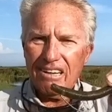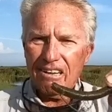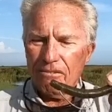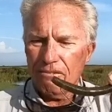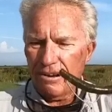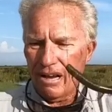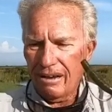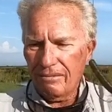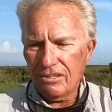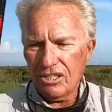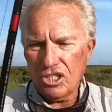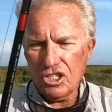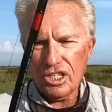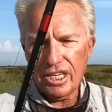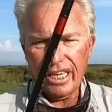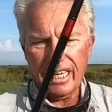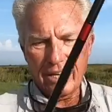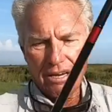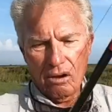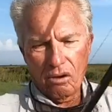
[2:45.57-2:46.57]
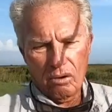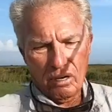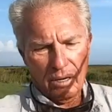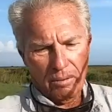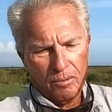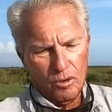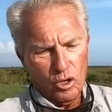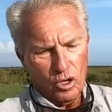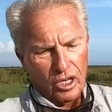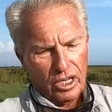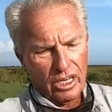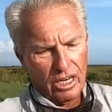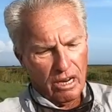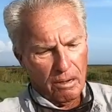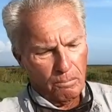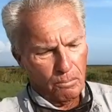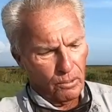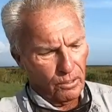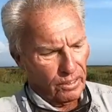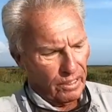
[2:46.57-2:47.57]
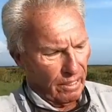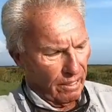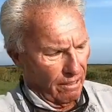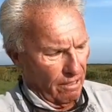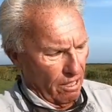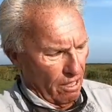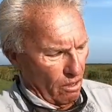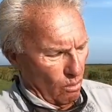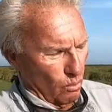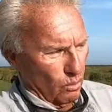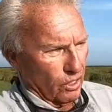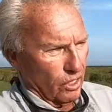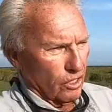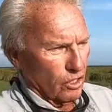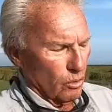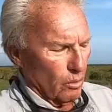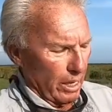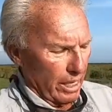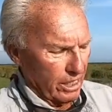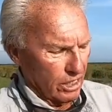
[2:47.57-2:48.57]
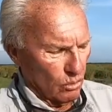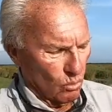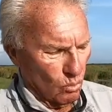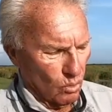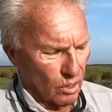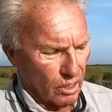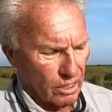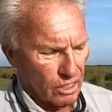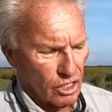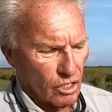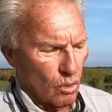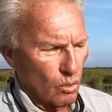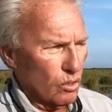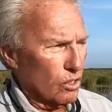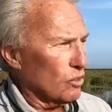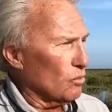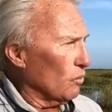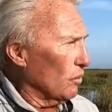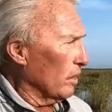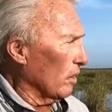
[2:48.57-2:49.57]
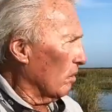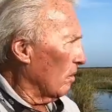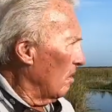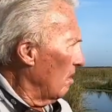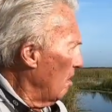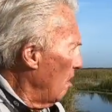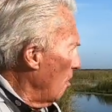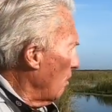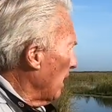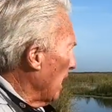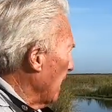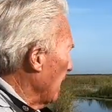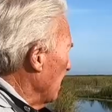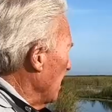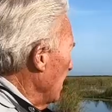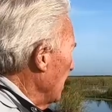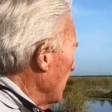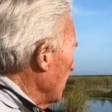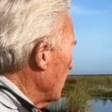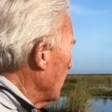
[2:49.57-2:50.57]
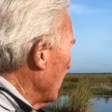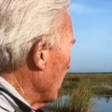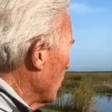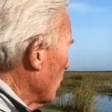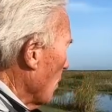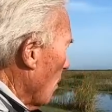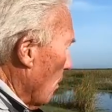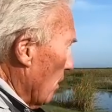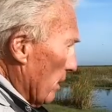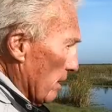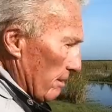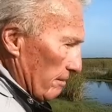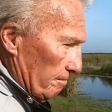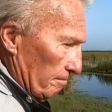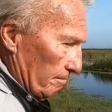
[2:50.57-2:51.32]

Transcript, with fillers: five inch Senko, and I'm hooking it up with the with the new eight to one Solus reel. Okay, let's get started.